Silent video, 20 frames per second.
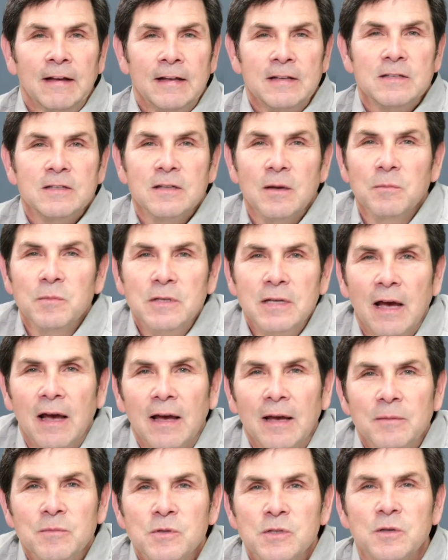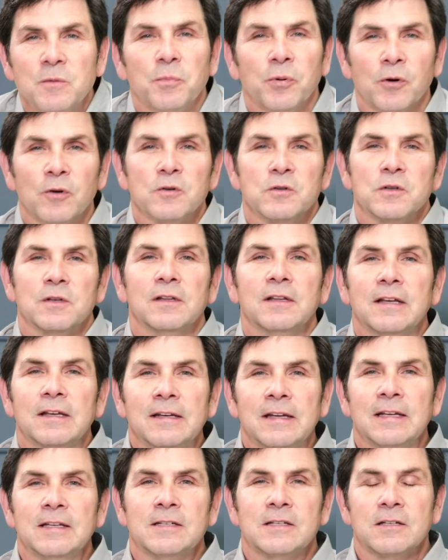And sometimes the person
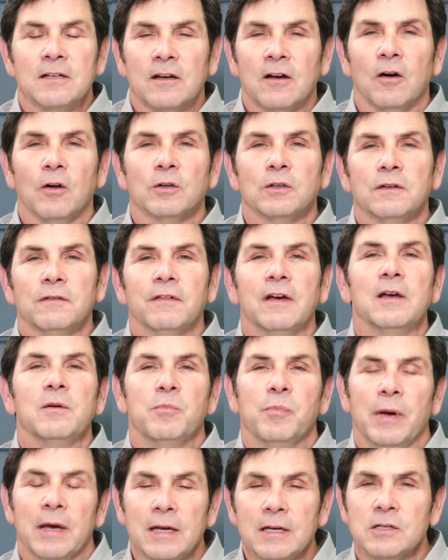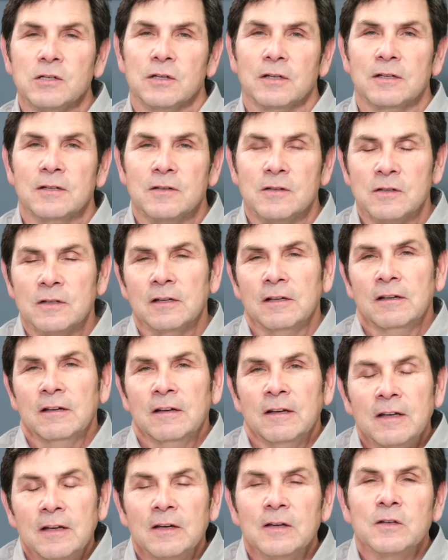that needs to cultivate patience
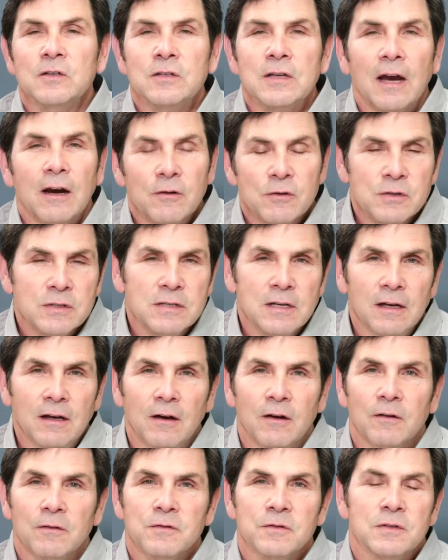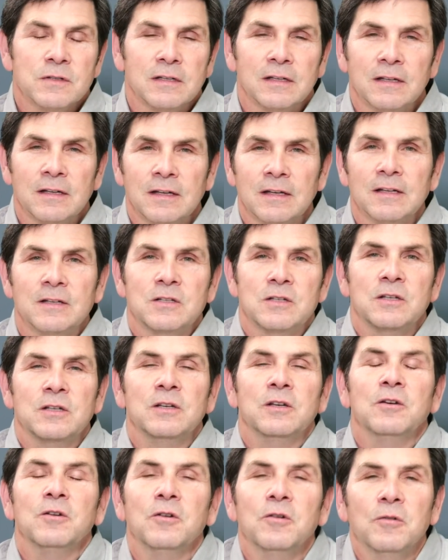is ourselves. It's
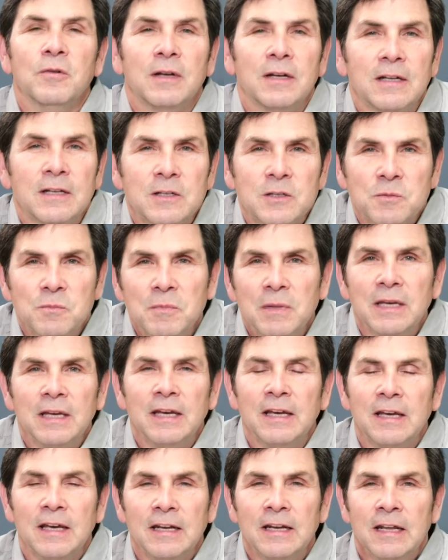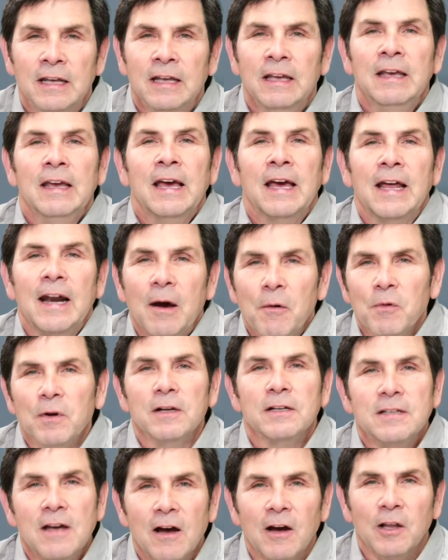you, and it's me. And I
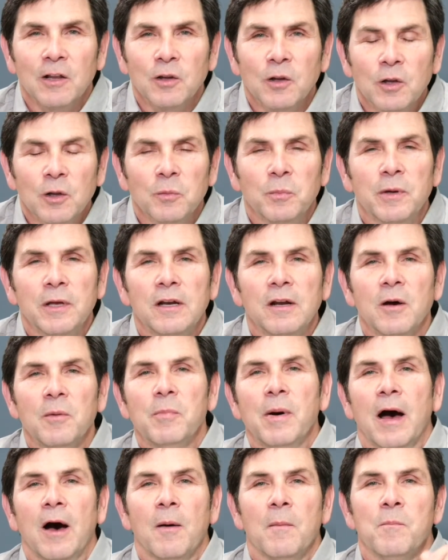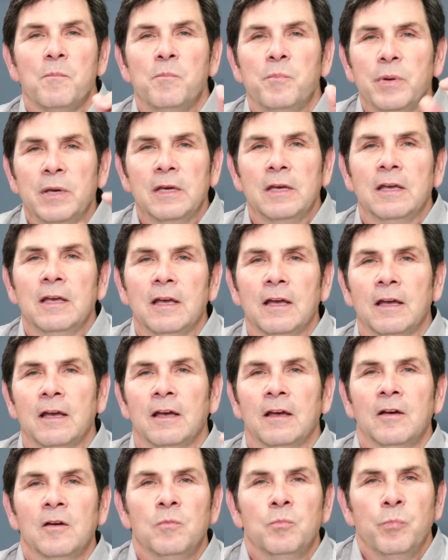want to talk a little bit about being
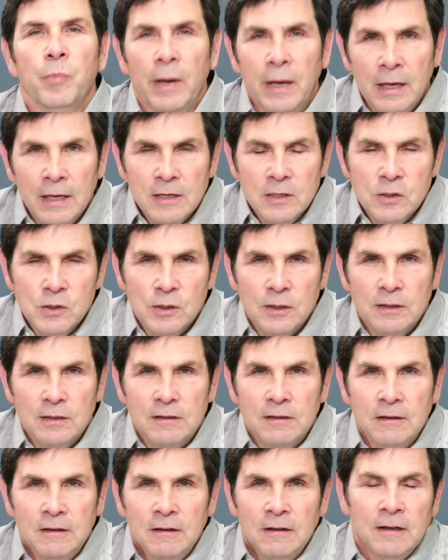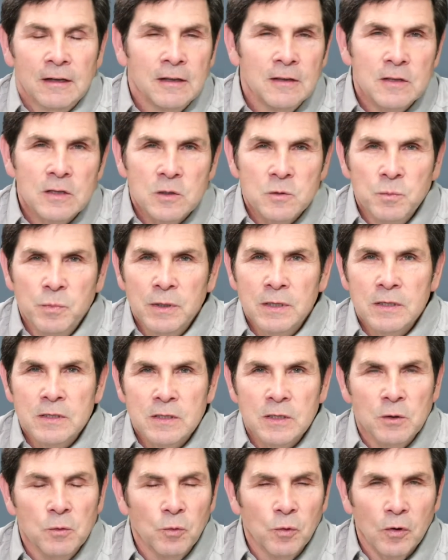patient. In this
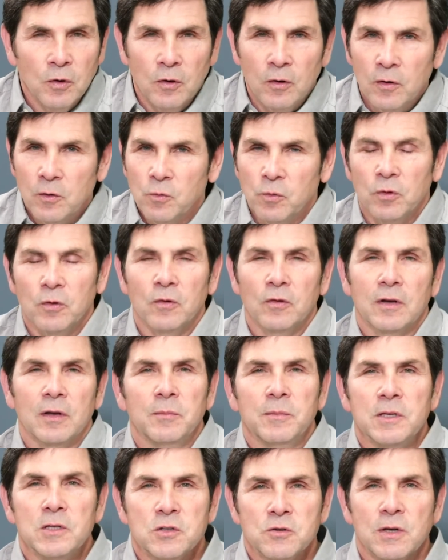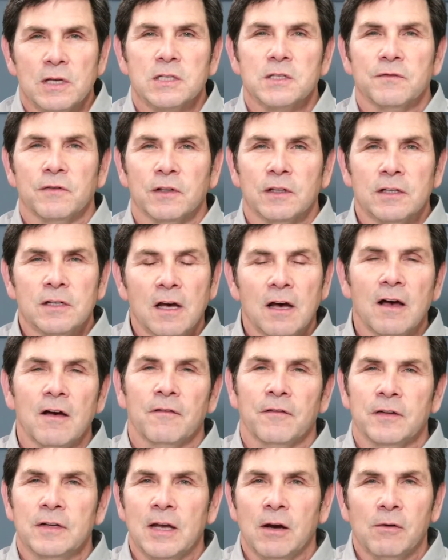busy world, the world can be stressful
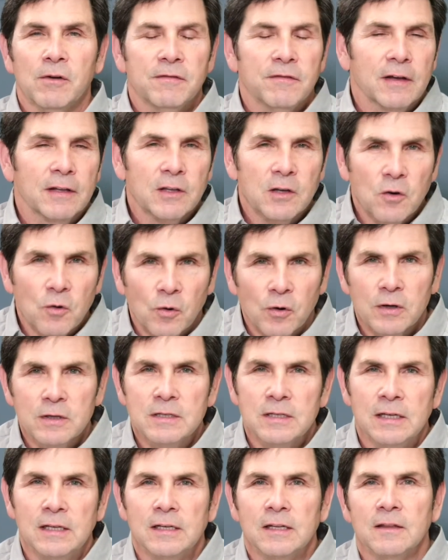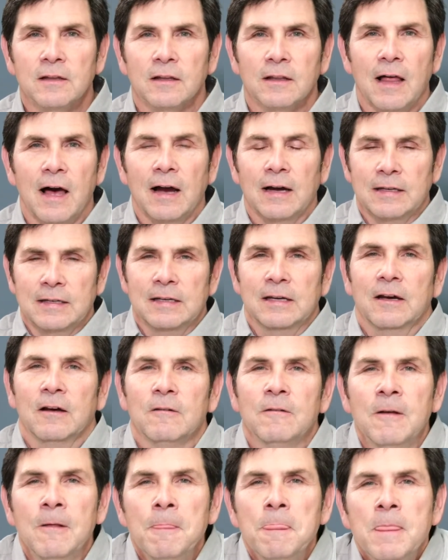enough, and now we've had the quarantine and the
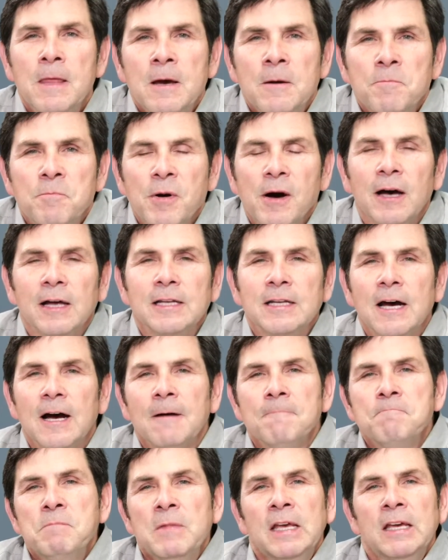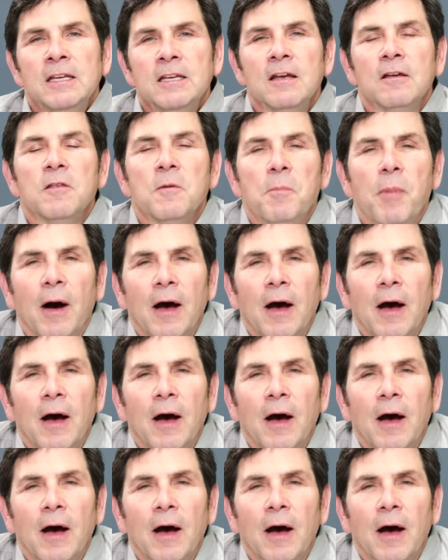lockdown. But you know, the